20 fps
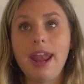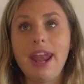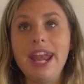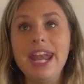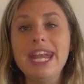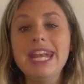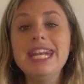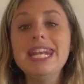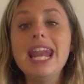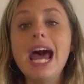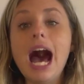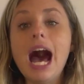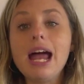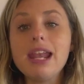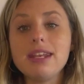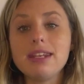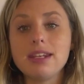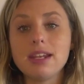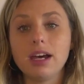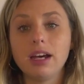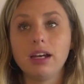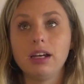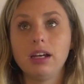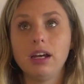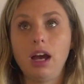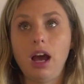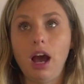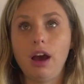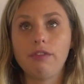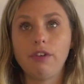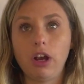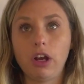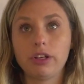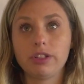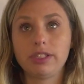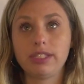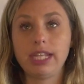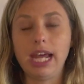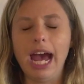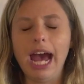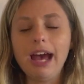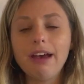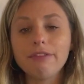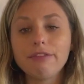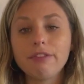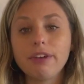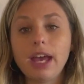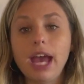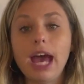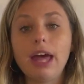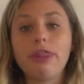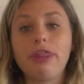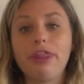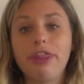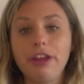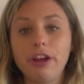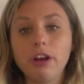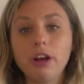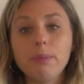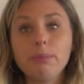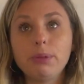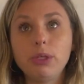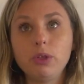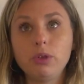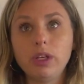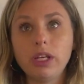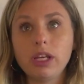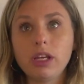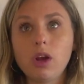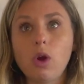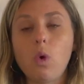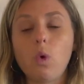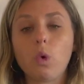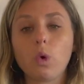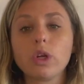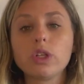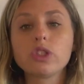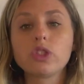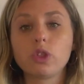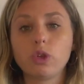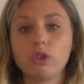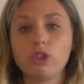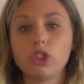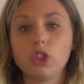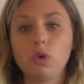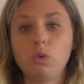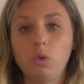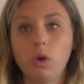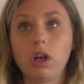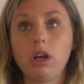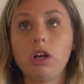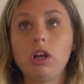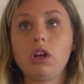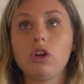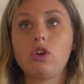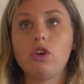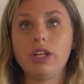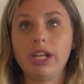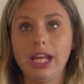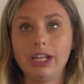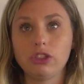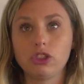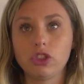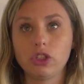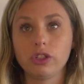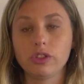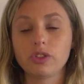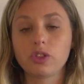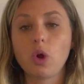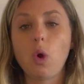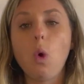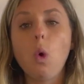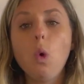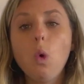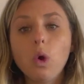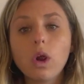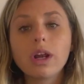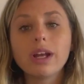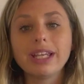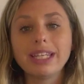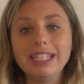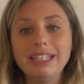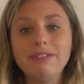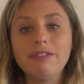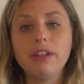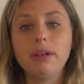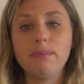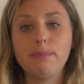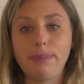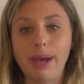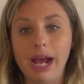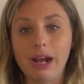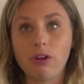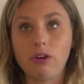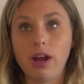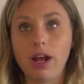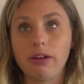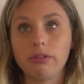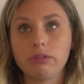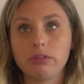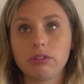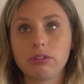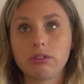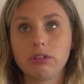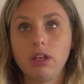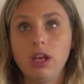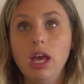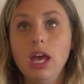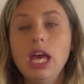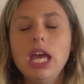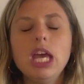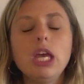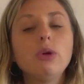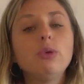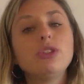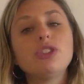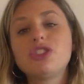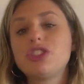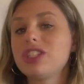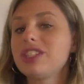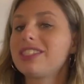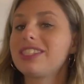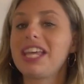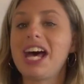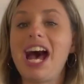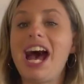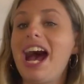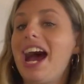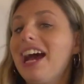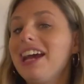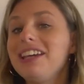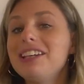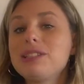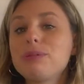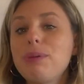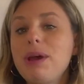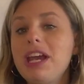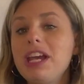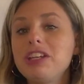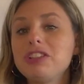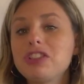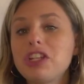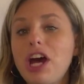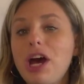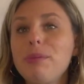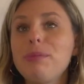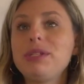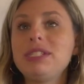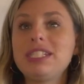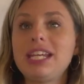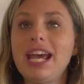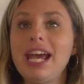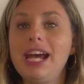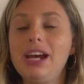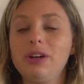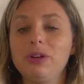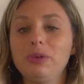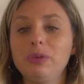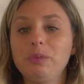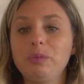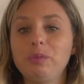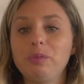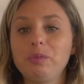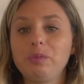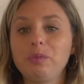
none of our staff had therapeutic or social work credentials or even backgrounds. It was just the highest paying job in town.